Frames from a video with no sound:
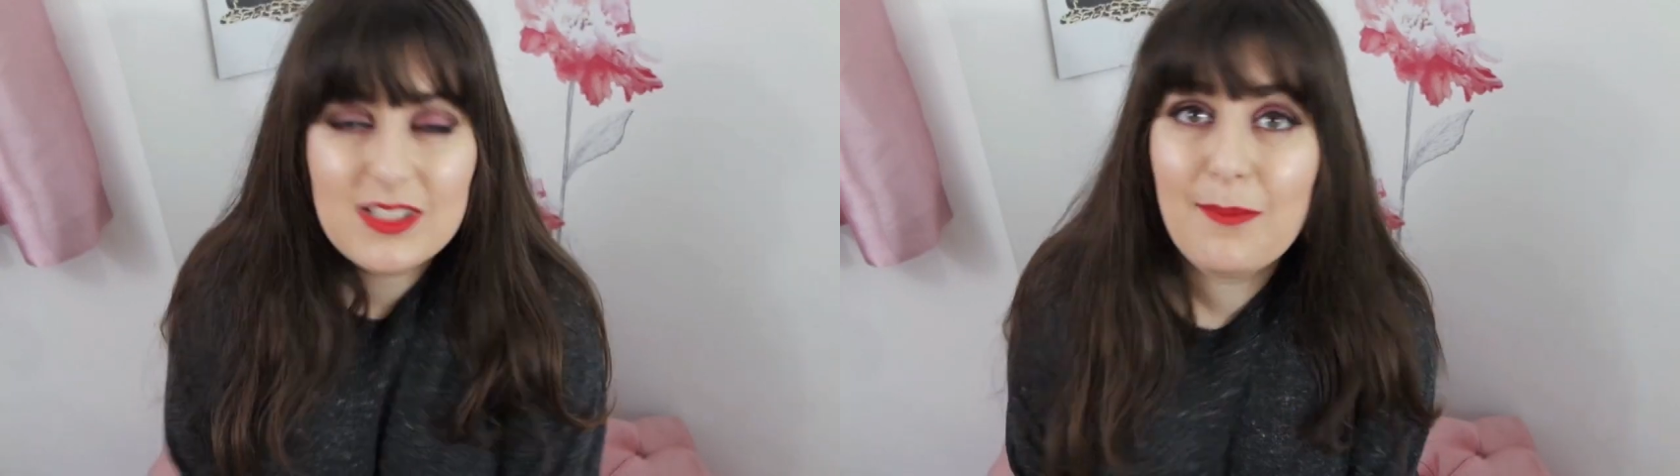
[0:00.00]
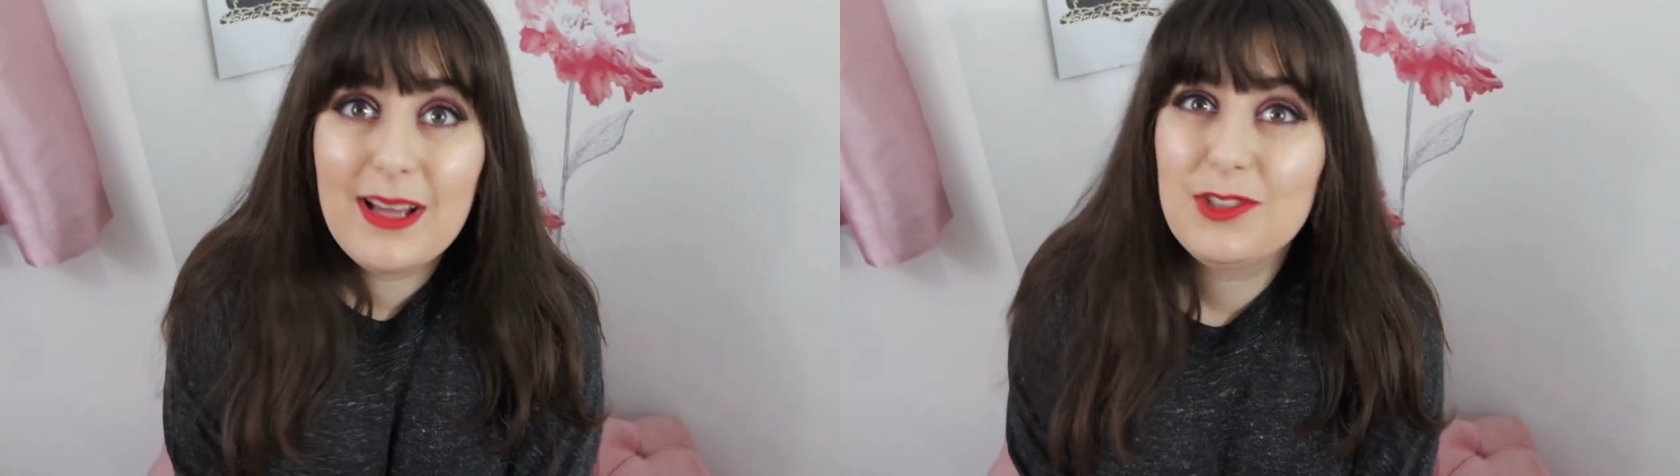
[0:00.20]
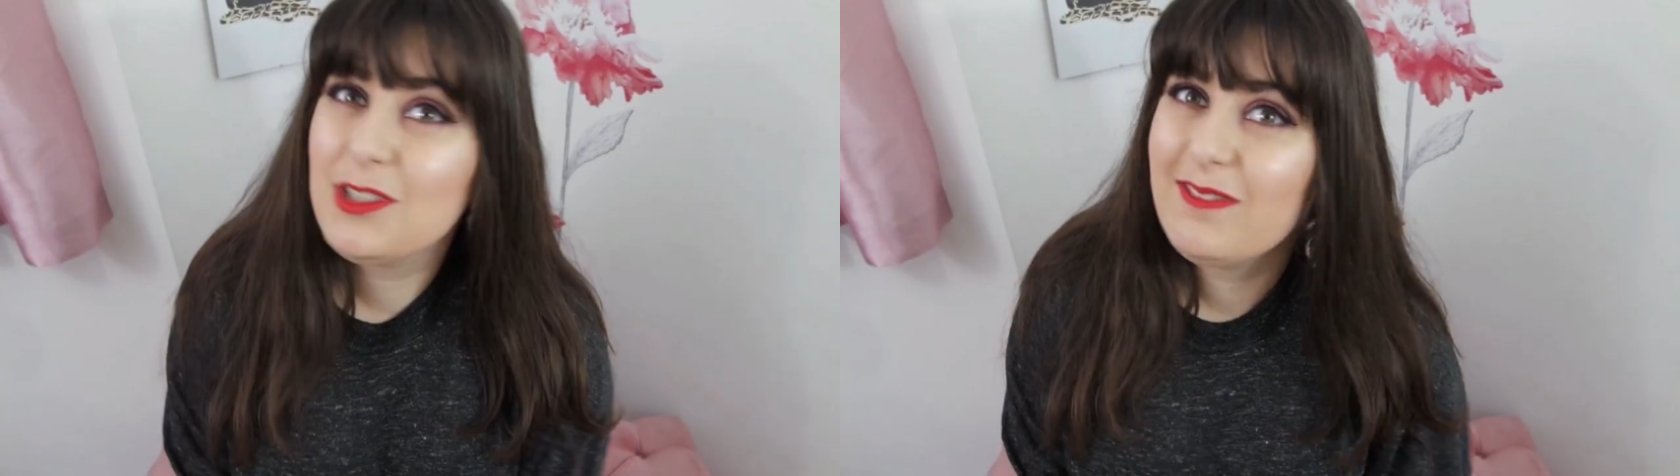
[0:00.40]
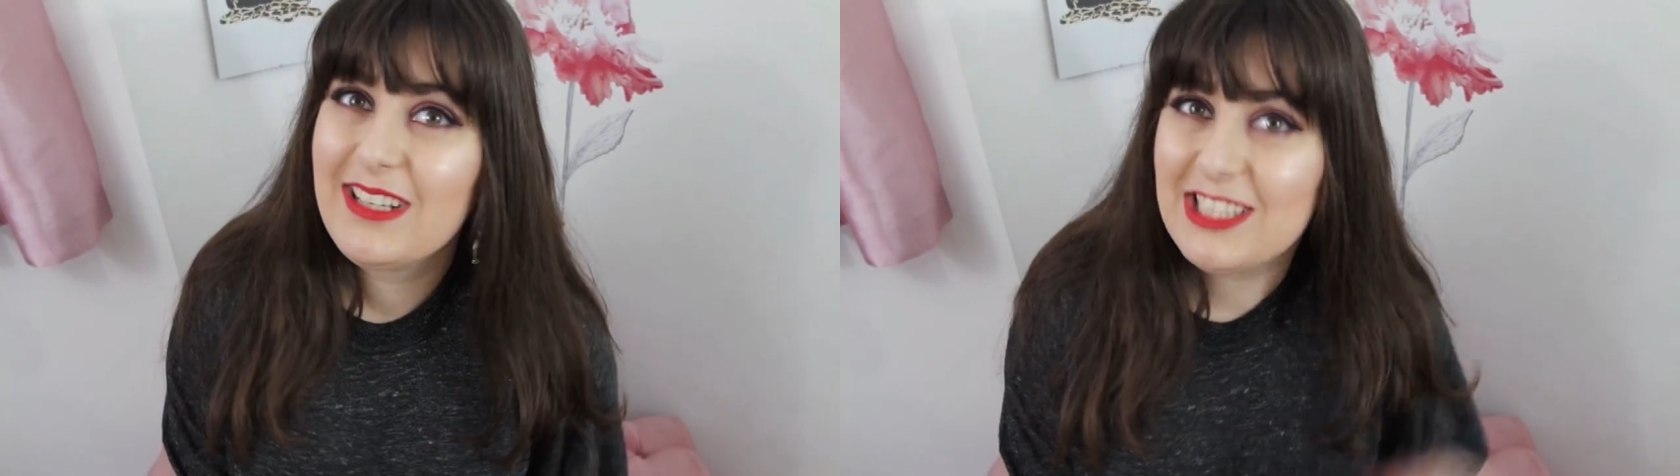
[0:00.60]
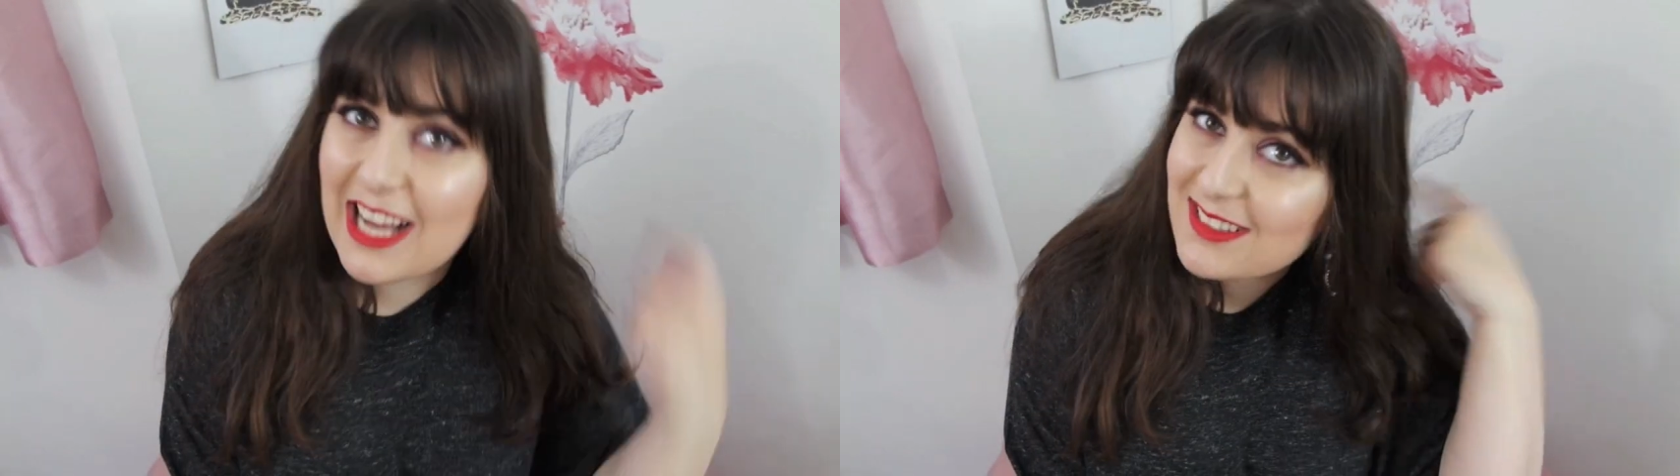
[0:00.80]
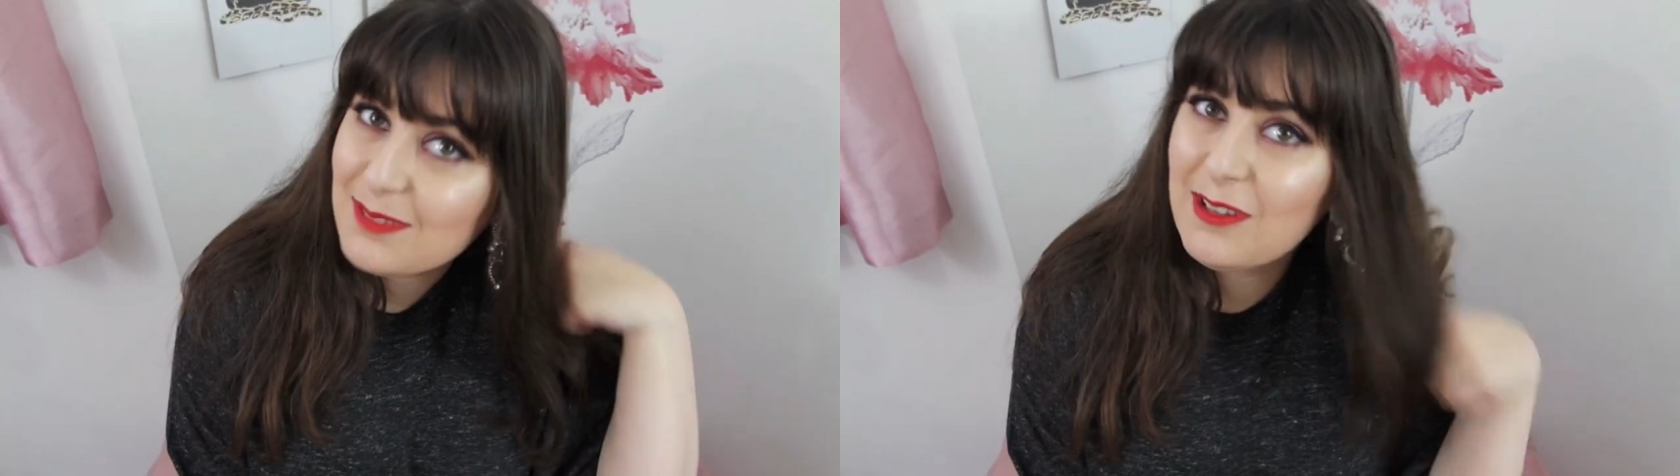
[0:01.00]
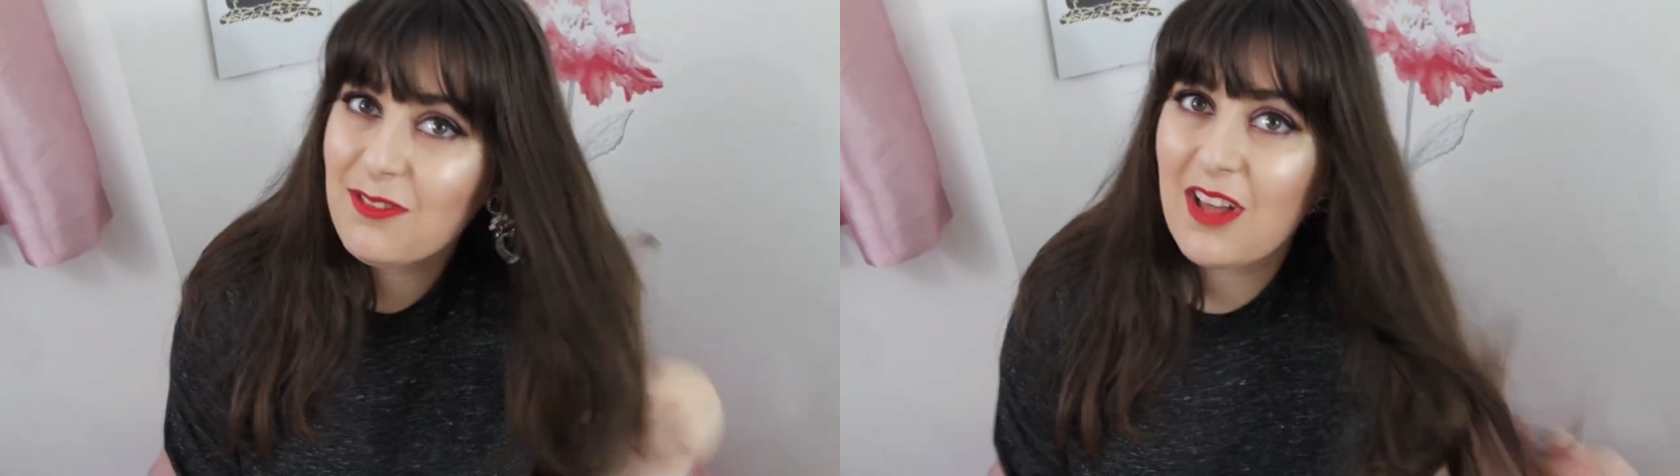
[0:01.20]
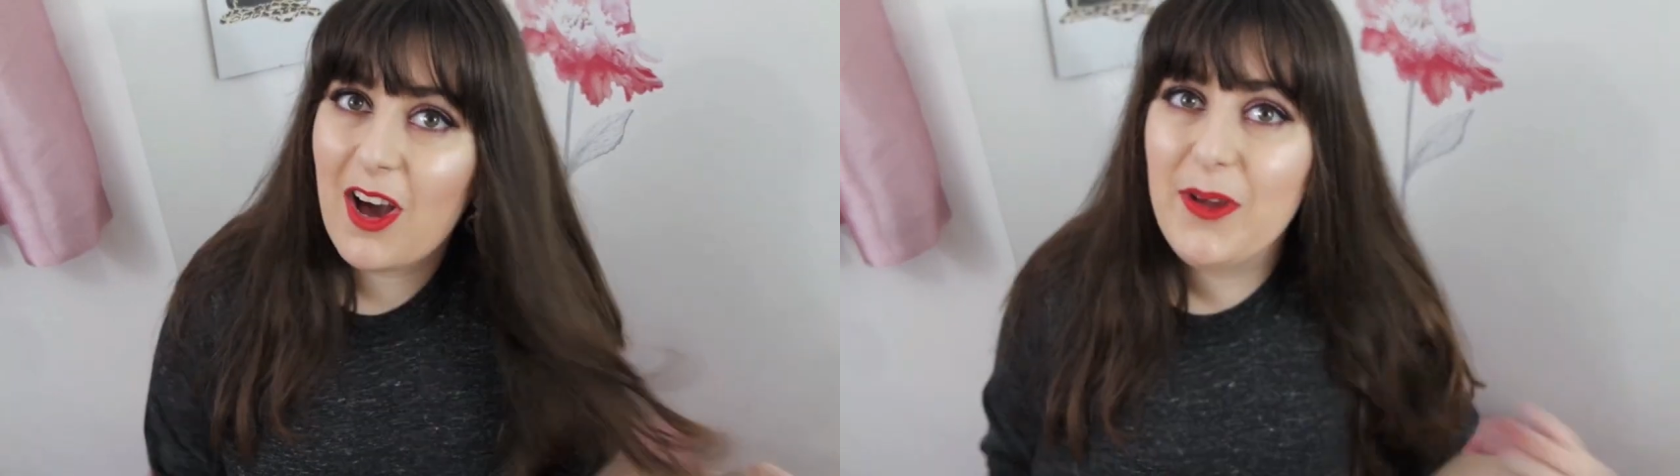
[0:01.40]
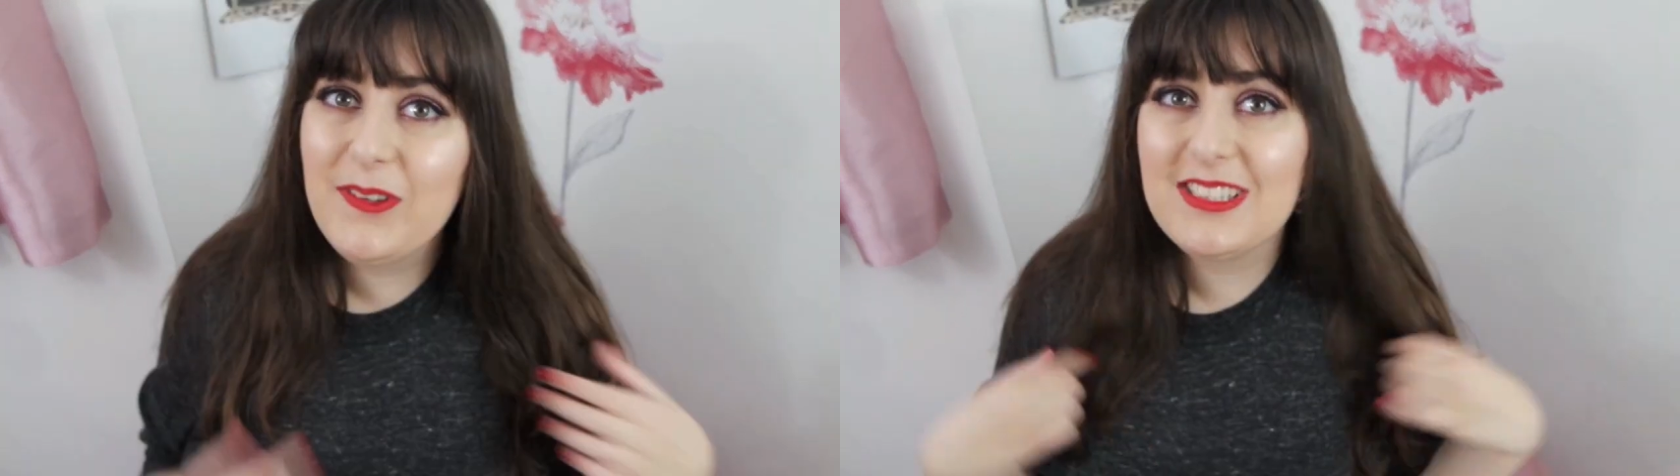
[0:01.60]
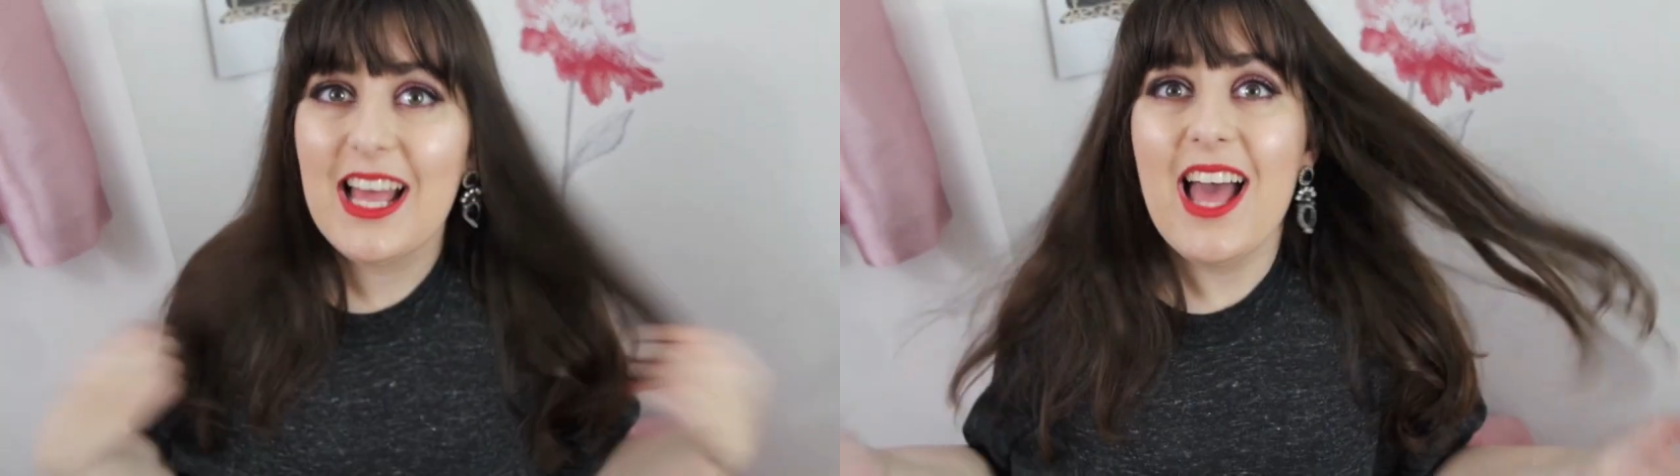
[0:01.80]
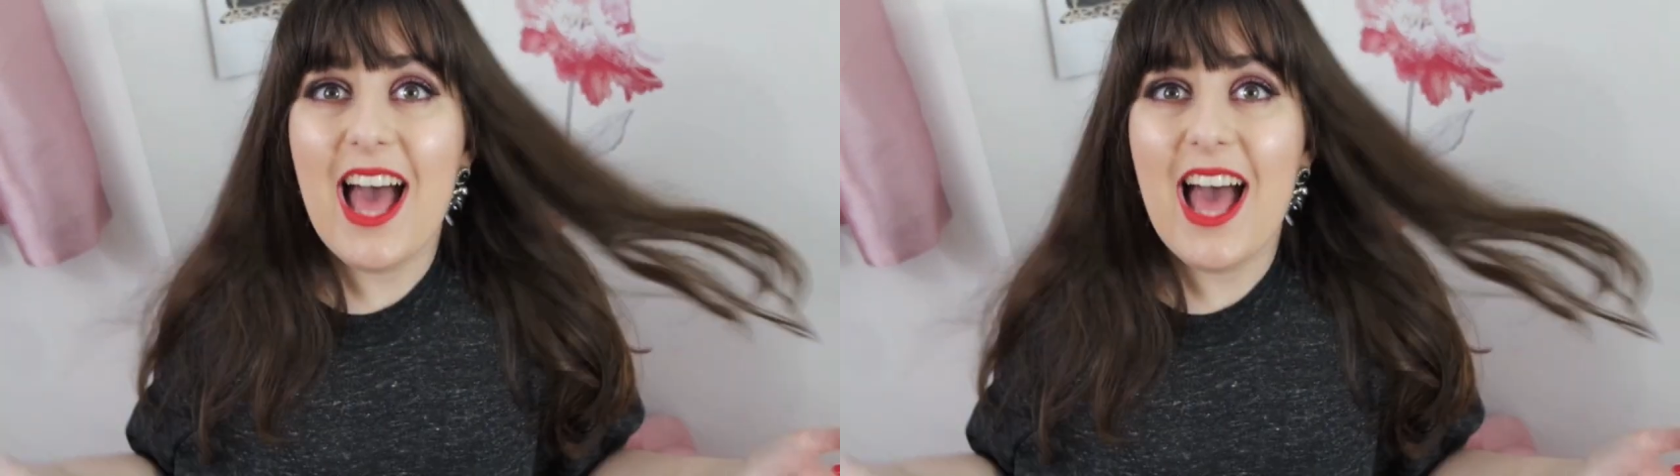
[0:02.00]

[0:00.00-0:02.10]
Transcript: so make sure you reach out to me on those.